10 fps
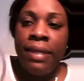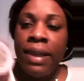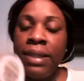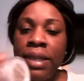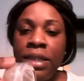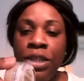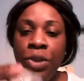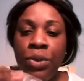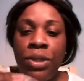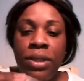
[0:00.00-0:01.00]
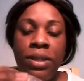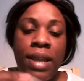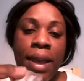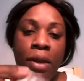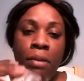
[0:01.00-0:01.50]
this is used to
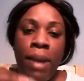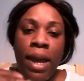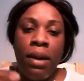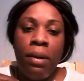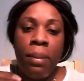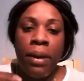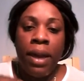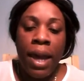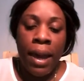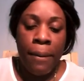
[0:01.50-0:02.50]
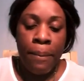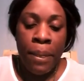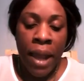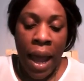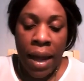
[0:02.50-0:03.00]
set your makeup, okay,
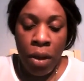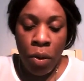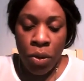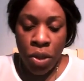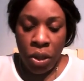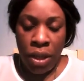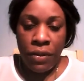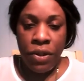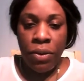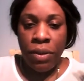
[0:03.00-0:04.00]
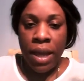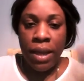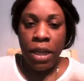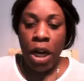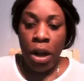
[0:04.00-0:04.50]
and it also gives you
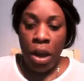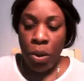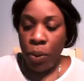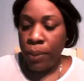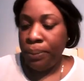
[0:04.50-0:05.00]
that glow.